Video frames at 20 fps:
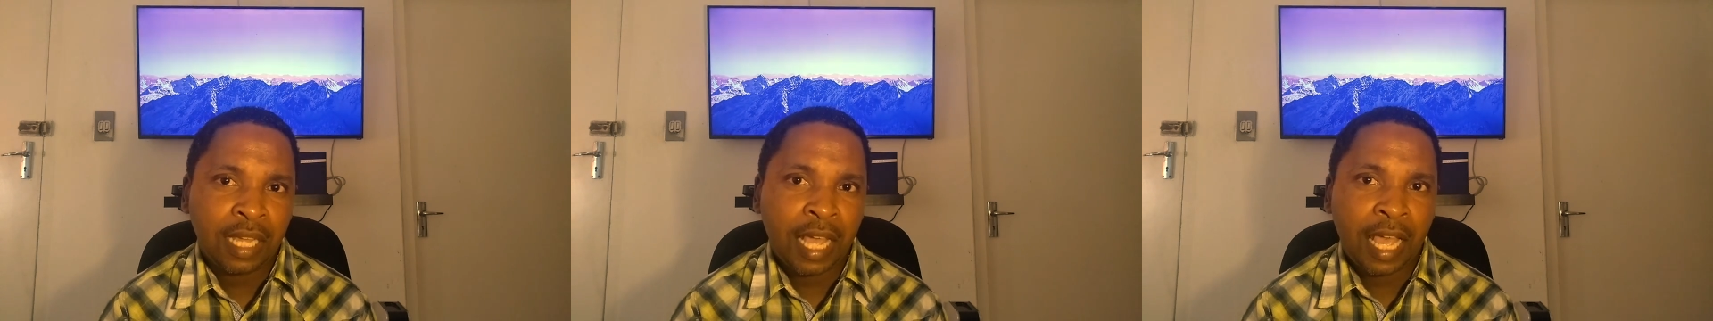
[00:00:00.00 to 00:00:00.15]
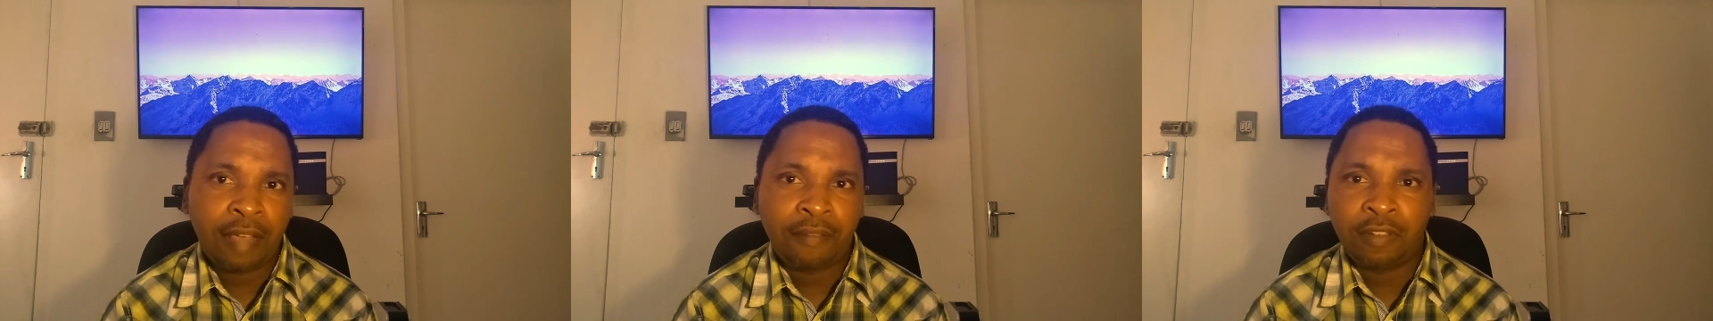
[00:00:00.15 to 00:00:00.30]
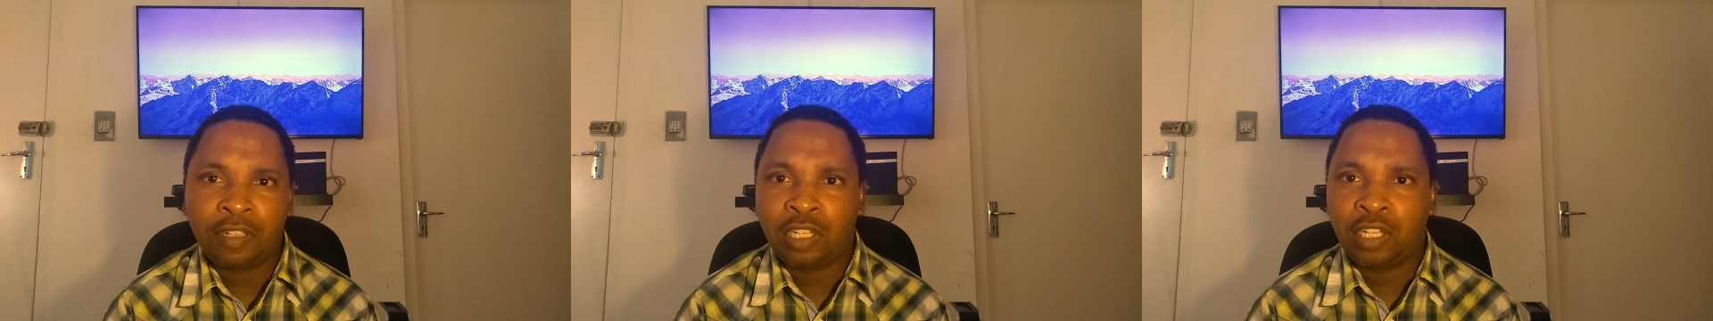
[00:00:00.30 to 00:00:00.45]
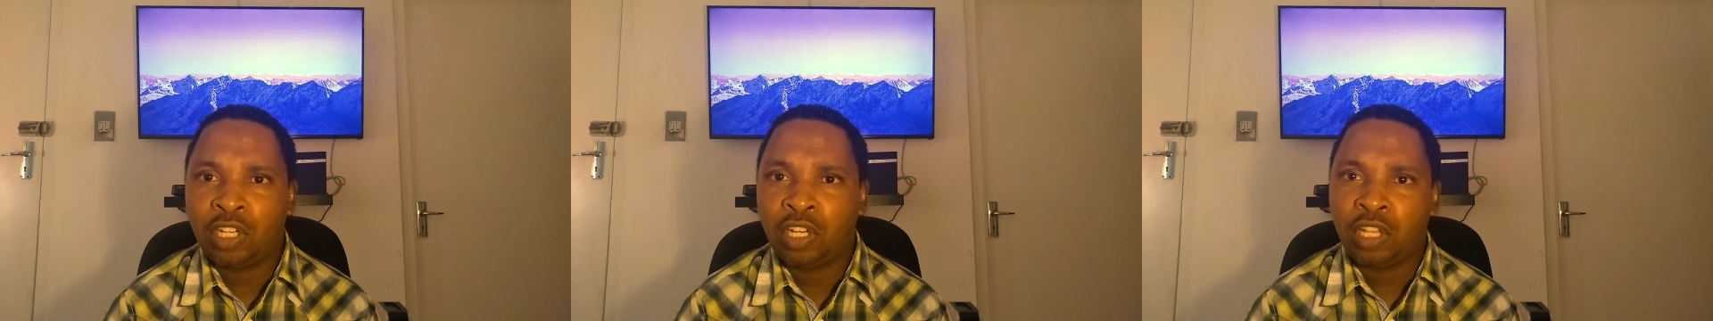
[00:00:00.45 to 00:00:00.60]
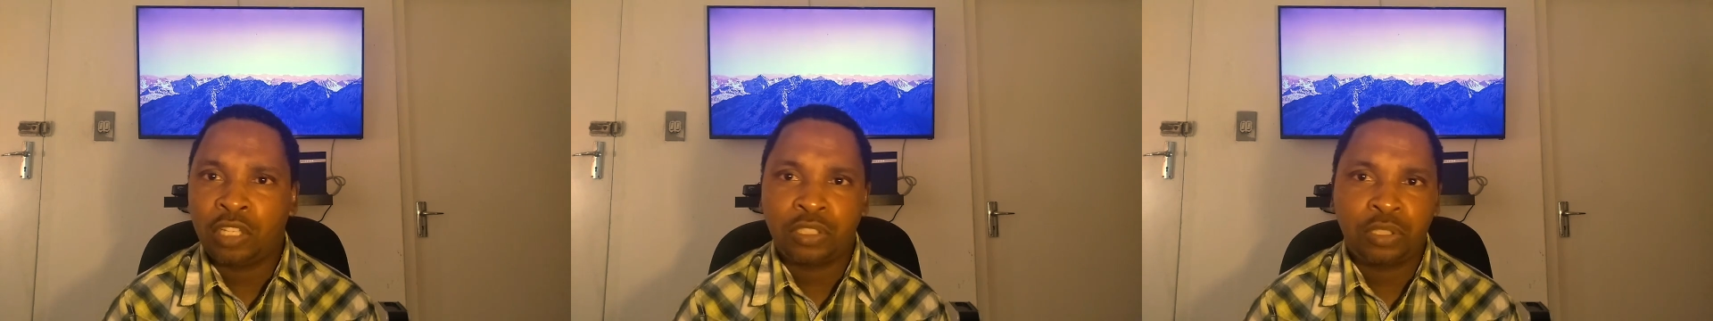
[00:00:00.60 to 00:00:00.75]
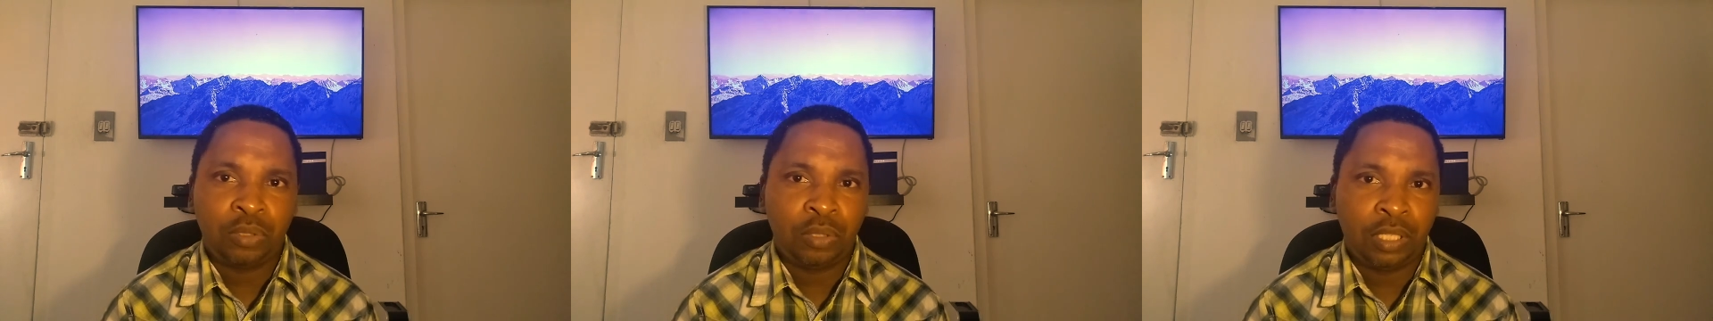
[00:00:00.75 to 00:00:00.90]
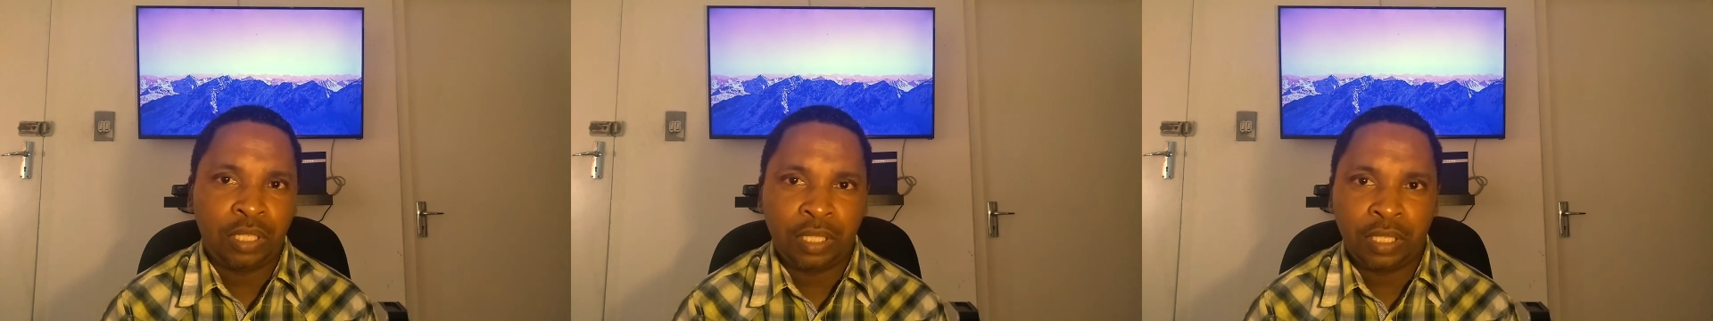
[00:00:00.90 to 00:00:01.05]
have a lot
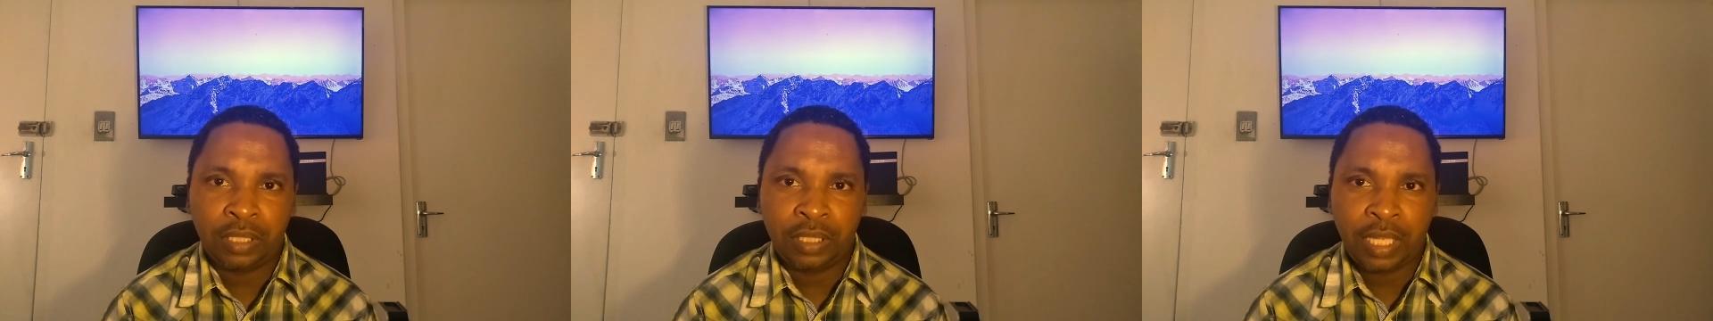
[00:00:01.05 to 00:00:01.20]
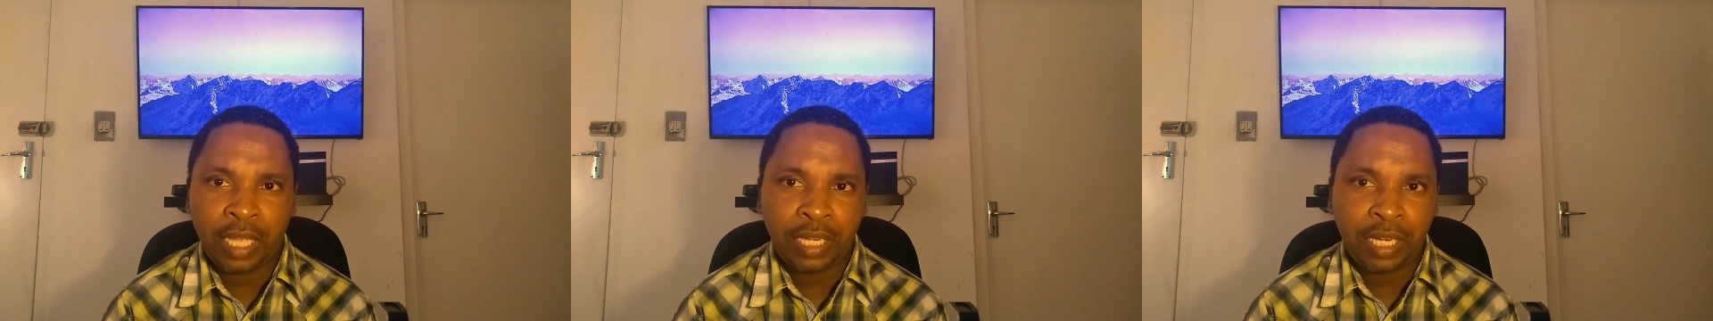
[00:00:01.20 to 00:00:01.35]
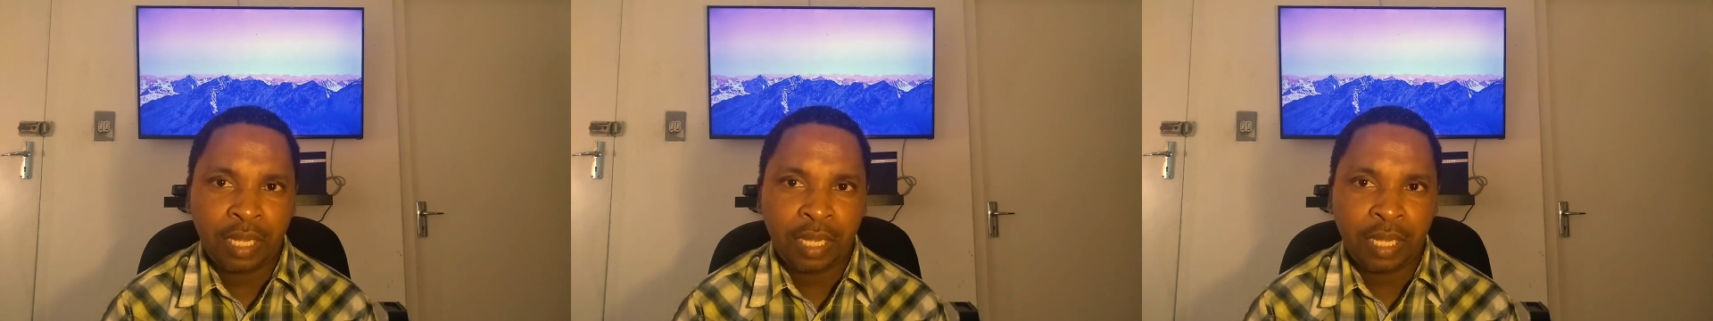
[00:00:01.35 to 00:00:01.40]
to learn, and